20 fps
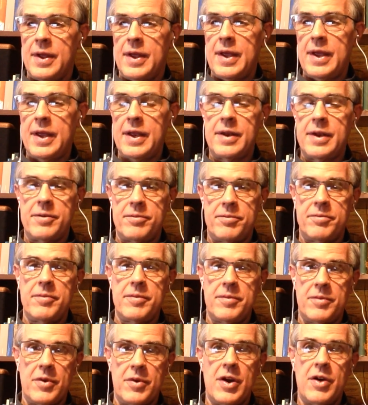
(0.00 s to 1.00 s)
And
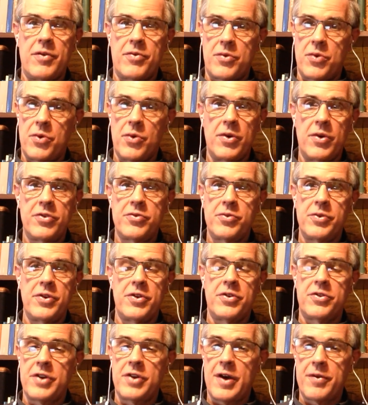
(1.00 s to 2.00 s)
of course, with
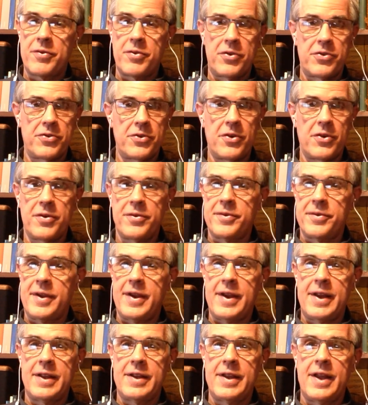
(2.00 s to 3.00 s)
a softer soil,
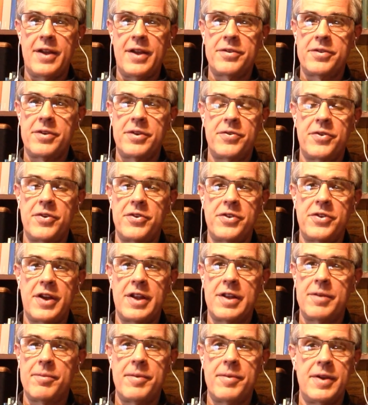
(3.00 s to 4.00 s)
analysis for
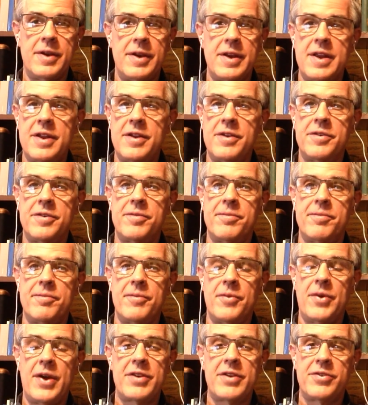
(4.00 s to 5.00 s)
settlement is,
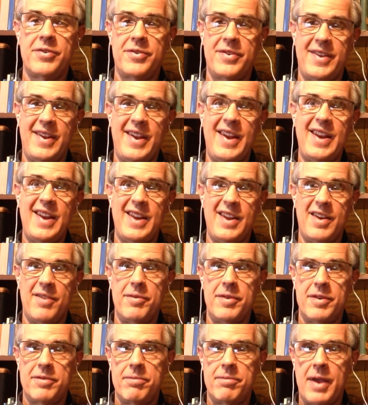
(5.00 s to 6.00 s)
well, actually any of
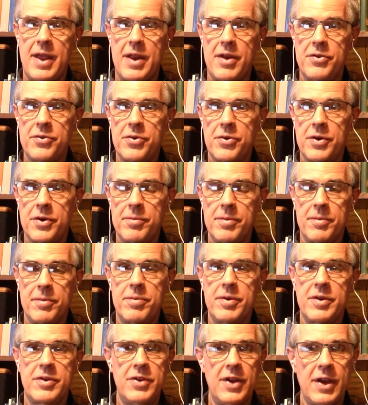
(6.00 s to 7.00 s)
them is mandatory, but
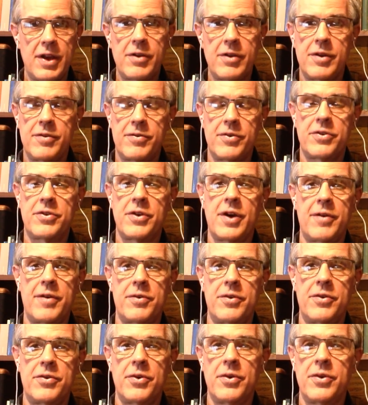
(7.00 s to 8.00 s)
particularly for
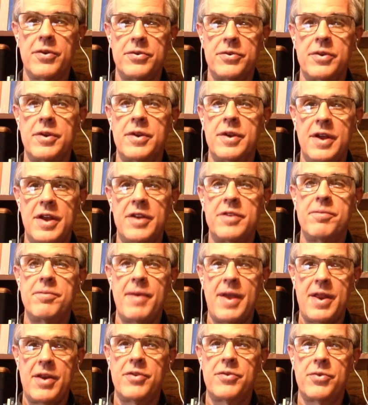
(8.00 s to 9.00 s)
softer soils, it's
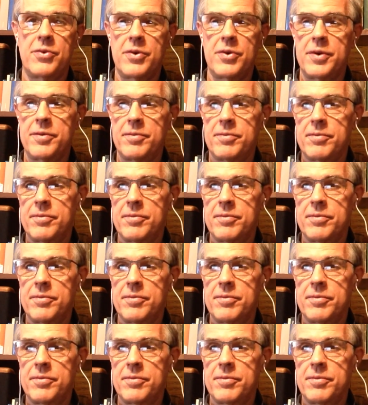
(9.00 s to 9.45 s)
mandatory.